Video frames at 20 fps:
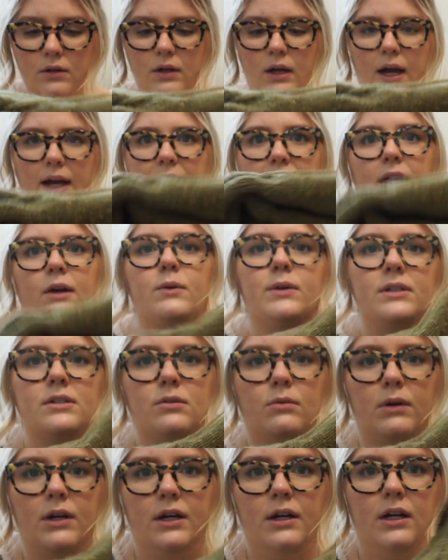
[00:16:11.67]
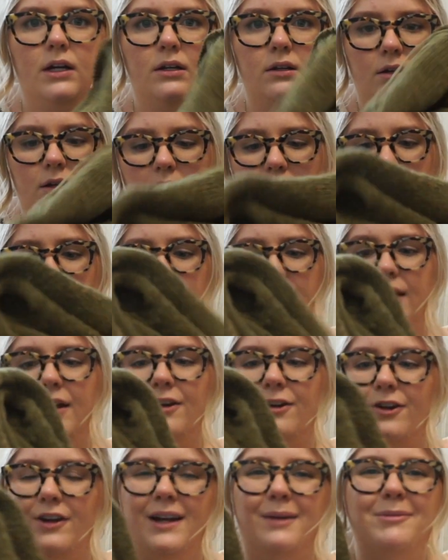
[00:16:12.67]
I can't wait to wear it. I want to
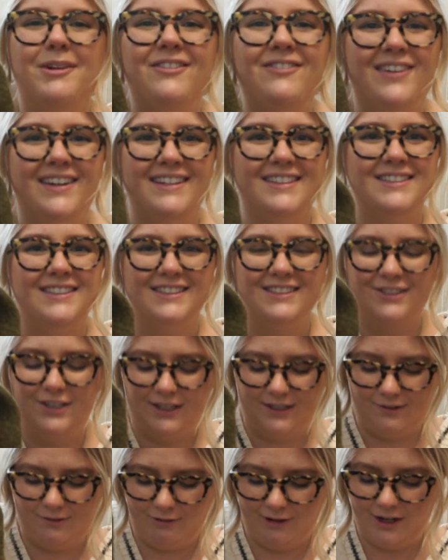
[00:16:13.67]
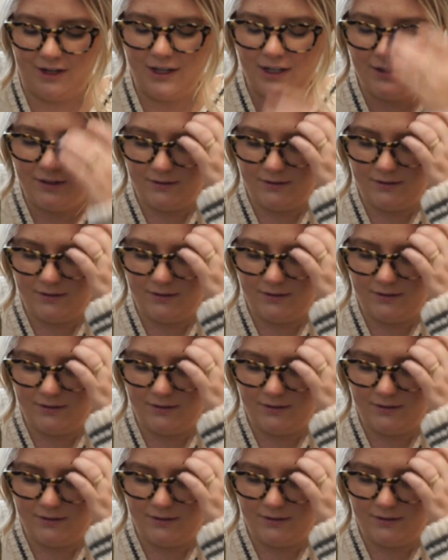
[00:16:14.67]
hurry up and finish it so I can wear it.